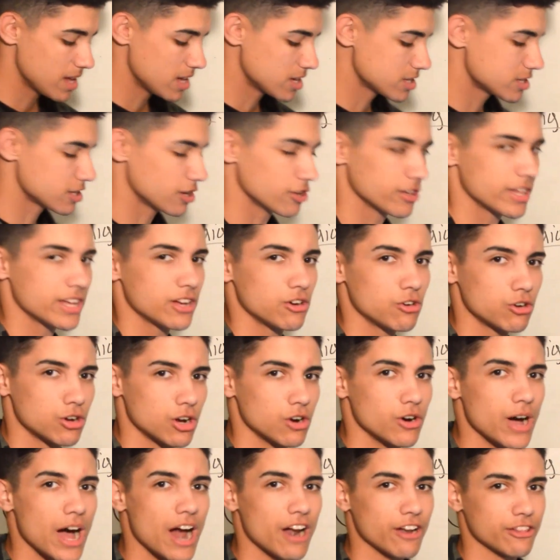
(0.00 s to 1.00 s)
so they will
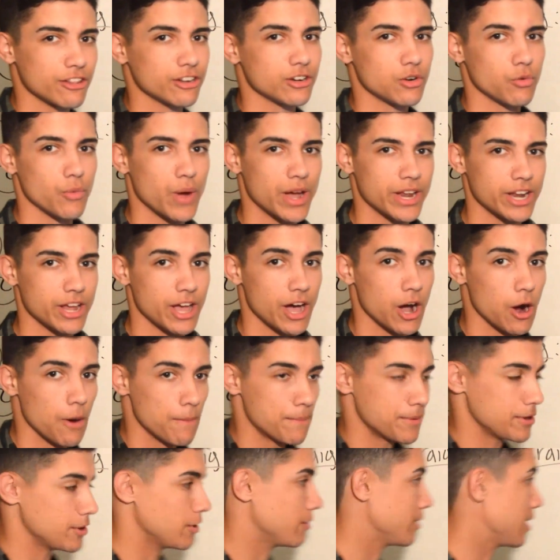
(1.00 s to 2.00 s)
go out of their way to
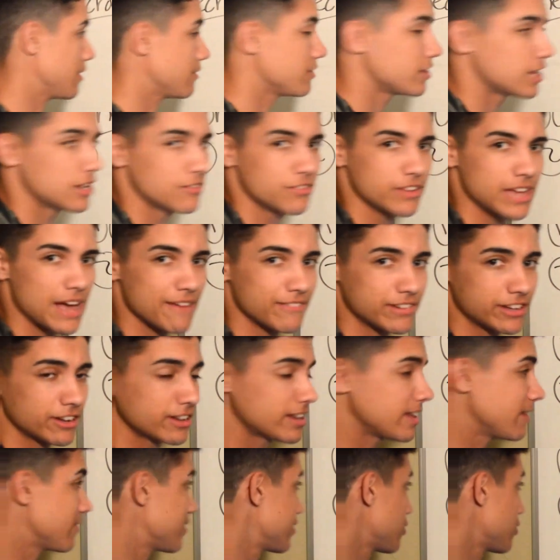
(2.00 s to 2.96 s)
help you, even if you haven't even